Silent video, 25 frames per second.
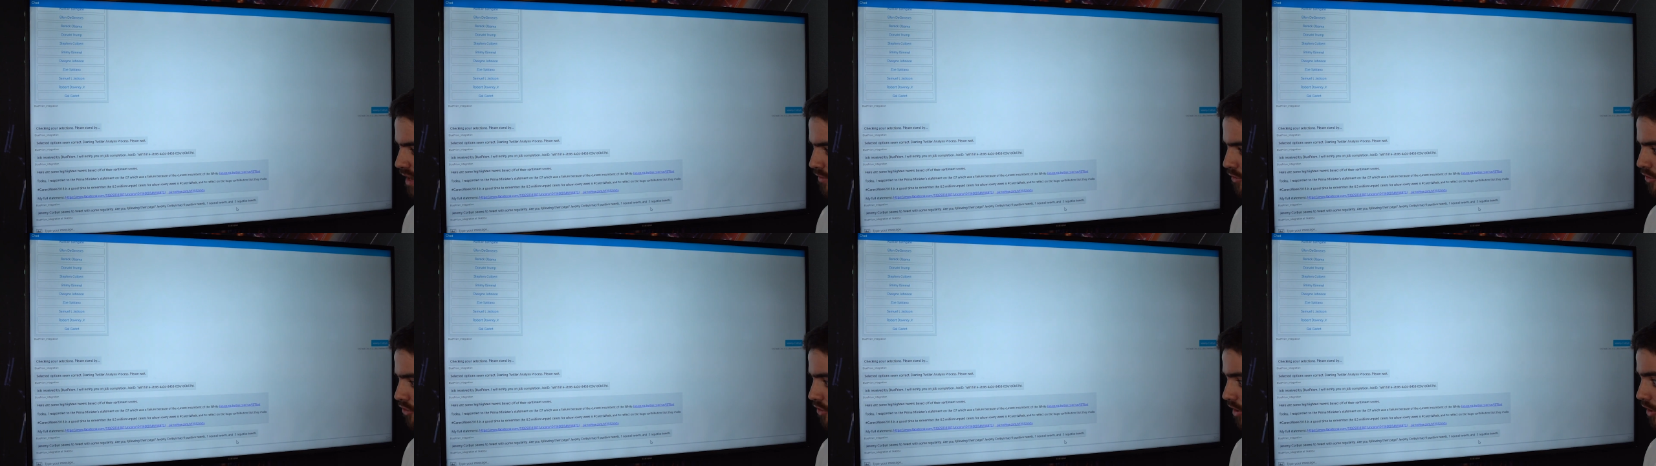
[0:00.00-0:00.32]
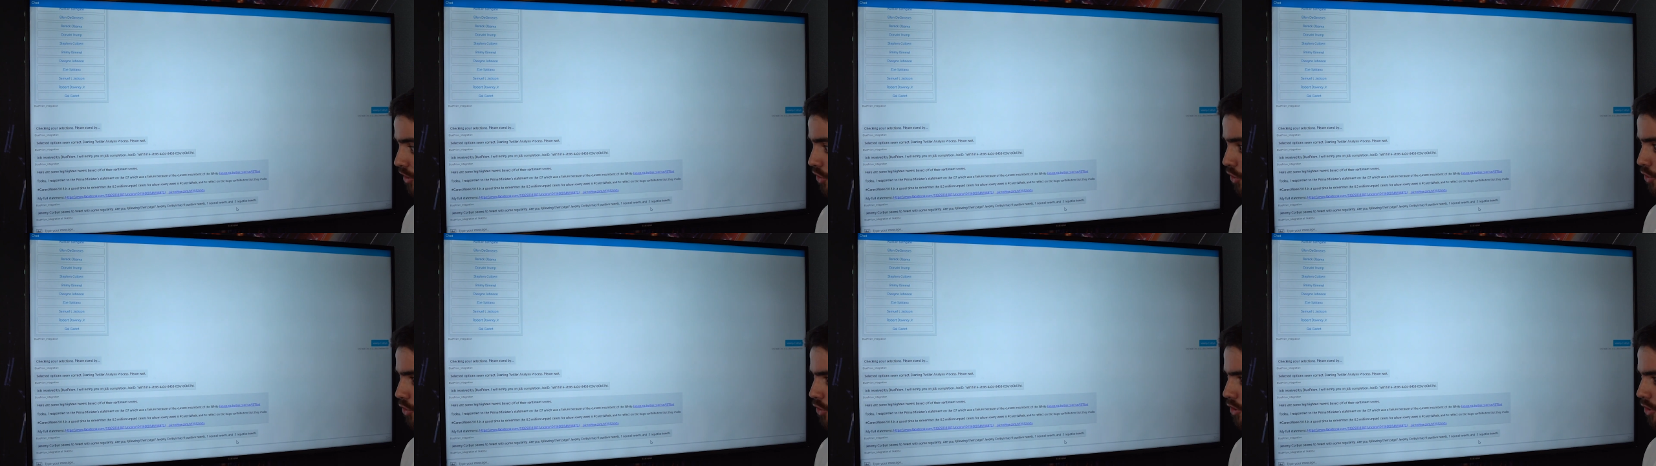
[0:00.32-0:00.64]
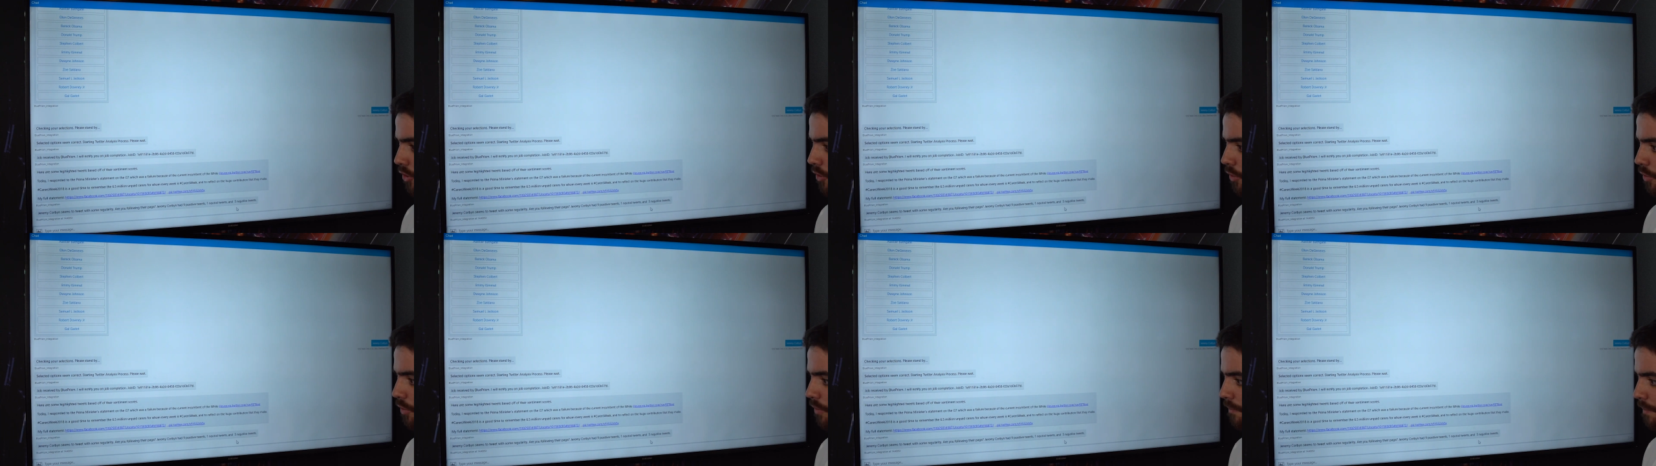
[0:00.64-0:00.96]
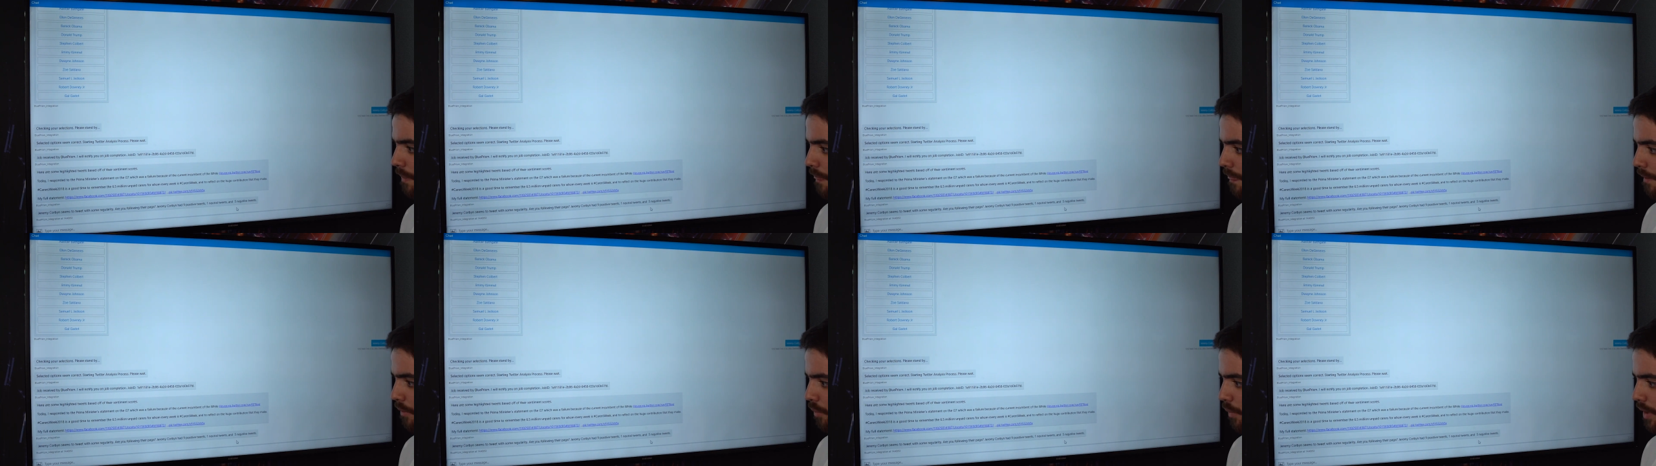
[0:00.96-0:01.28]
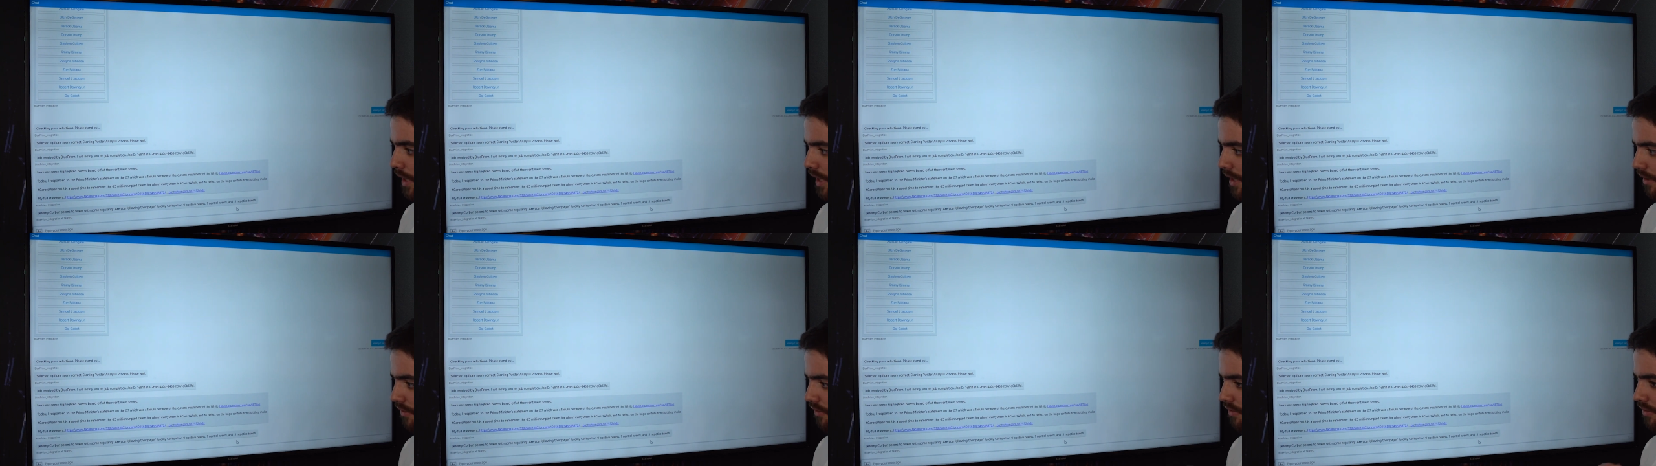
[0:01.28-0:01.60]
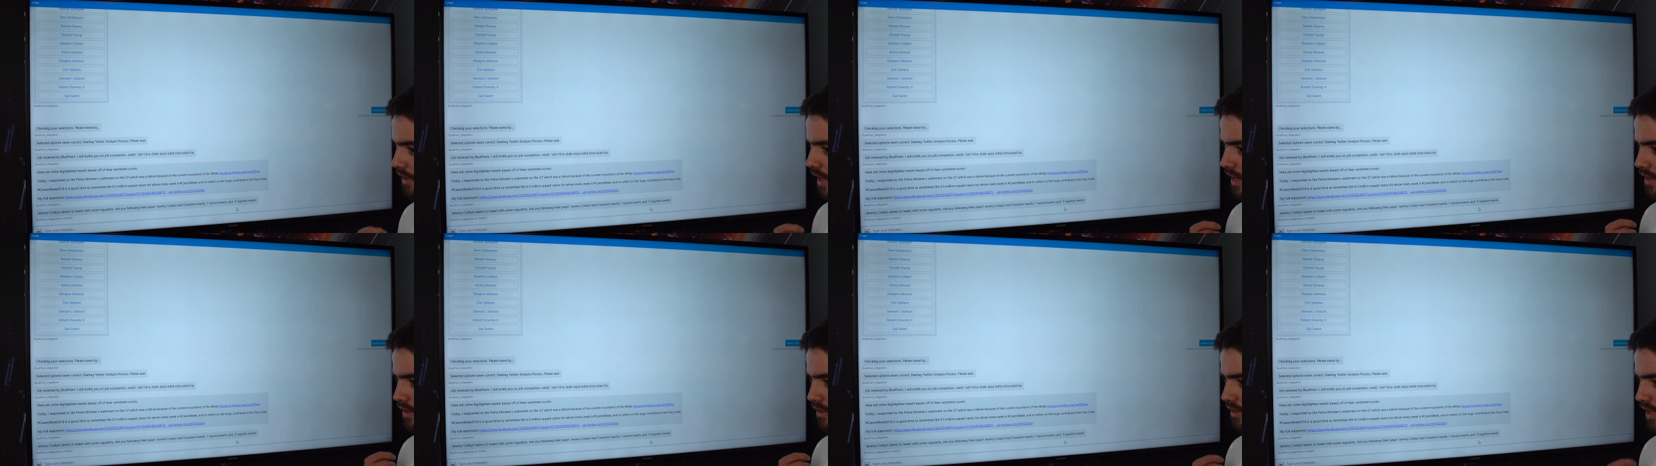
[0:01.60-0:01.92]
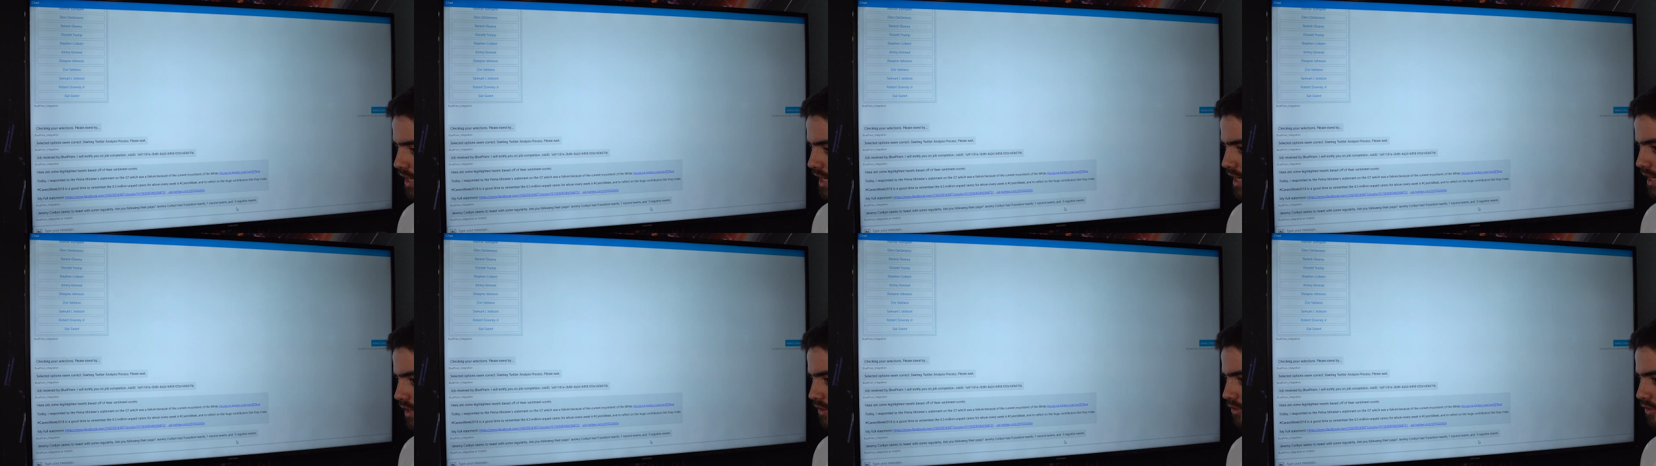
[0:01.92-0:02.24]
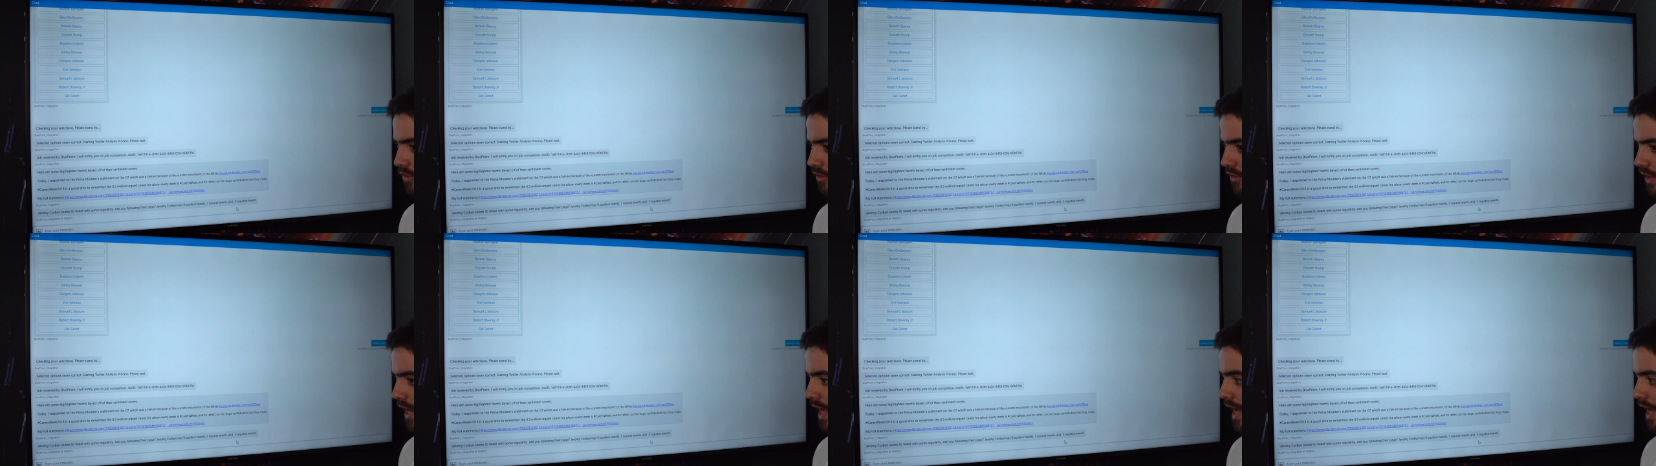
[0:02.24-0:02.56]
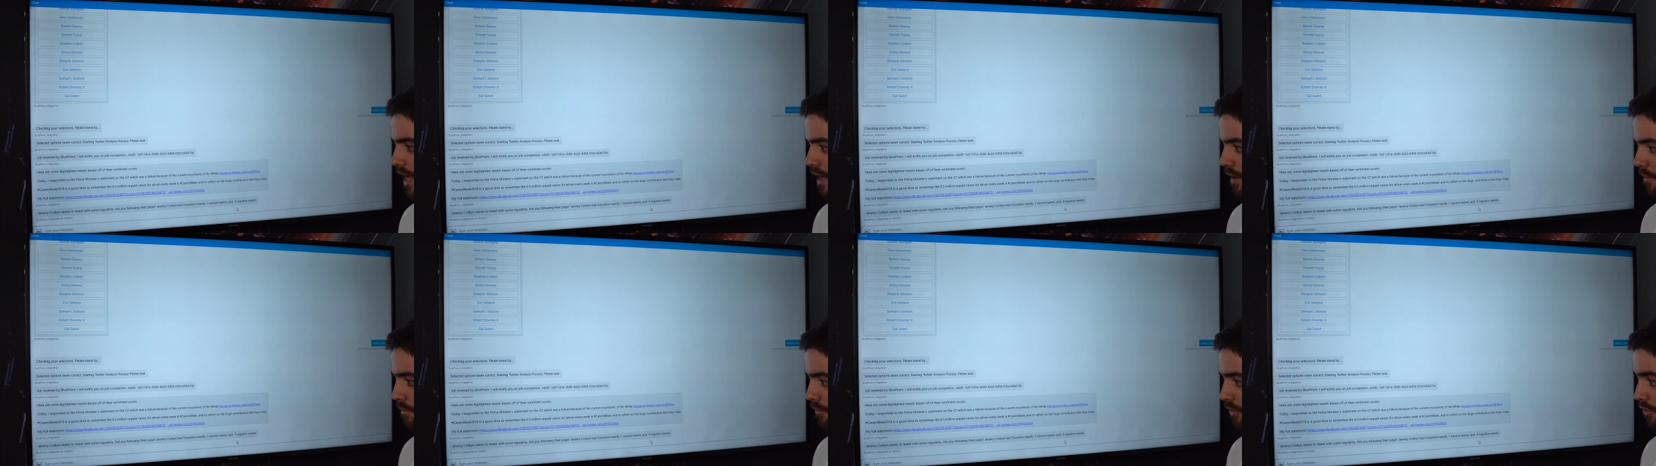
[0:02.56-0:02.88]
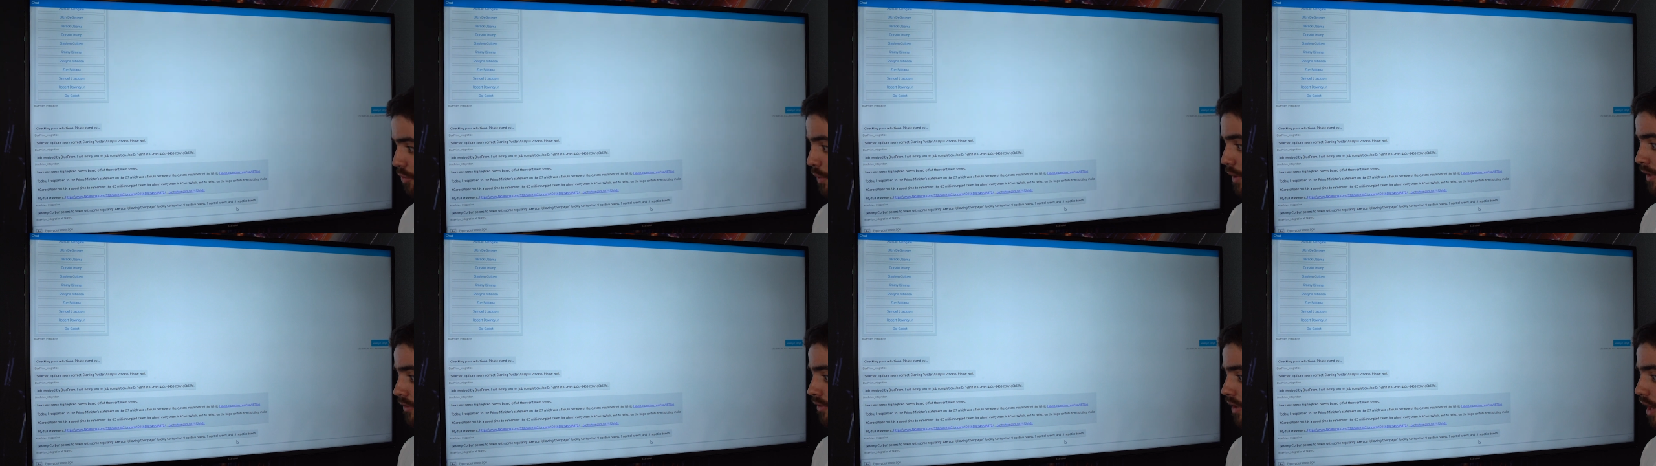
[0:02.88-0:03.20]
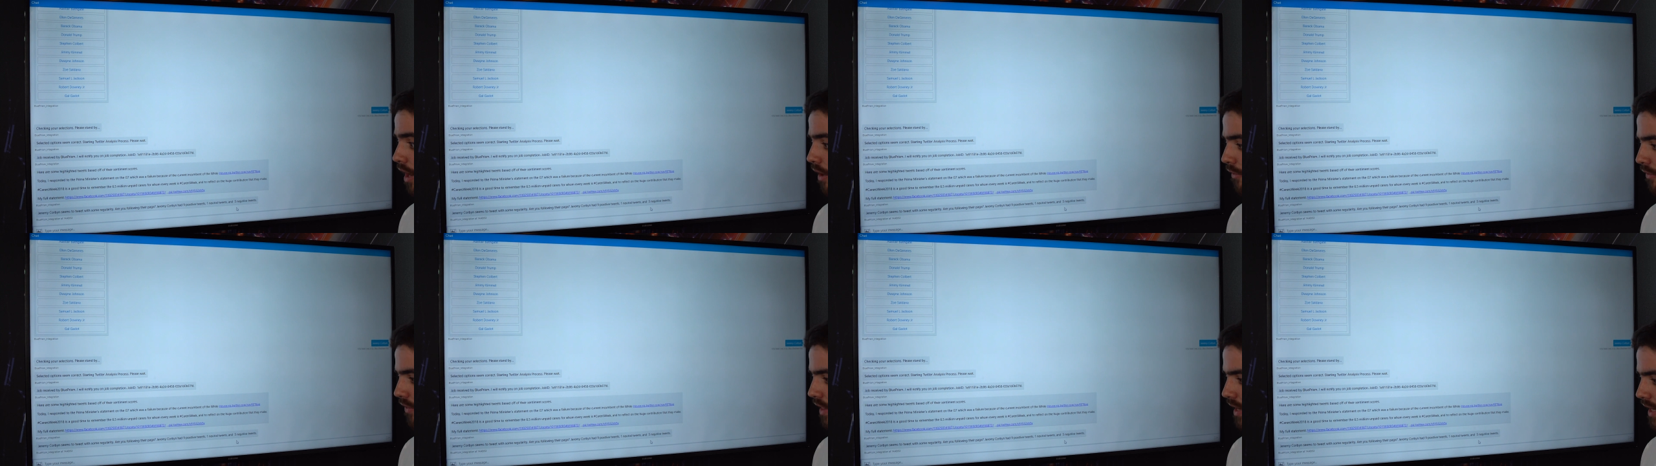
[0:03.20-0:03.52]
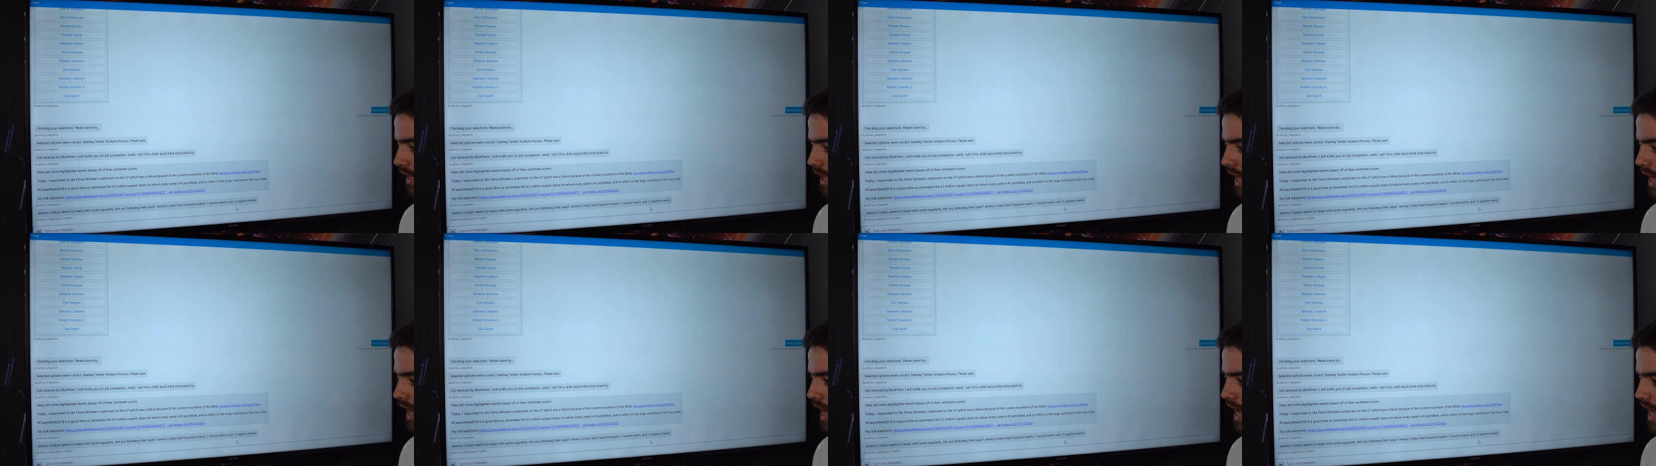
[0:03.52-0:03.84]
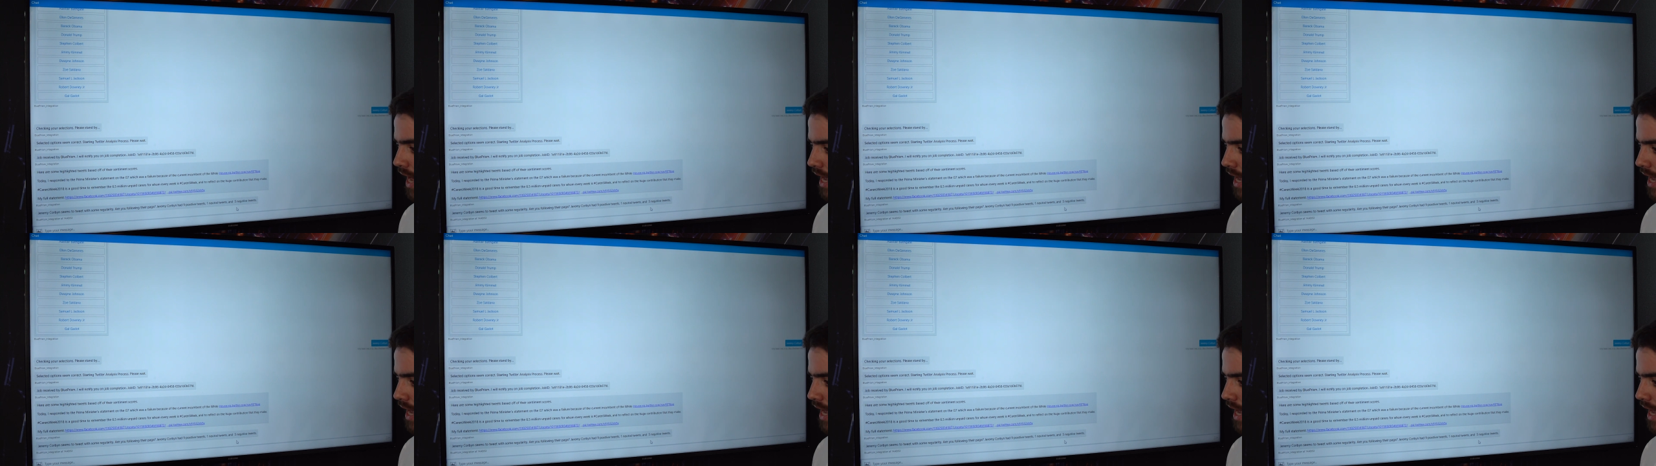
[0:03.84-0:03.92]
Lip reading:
Nobody's mouth can be seen.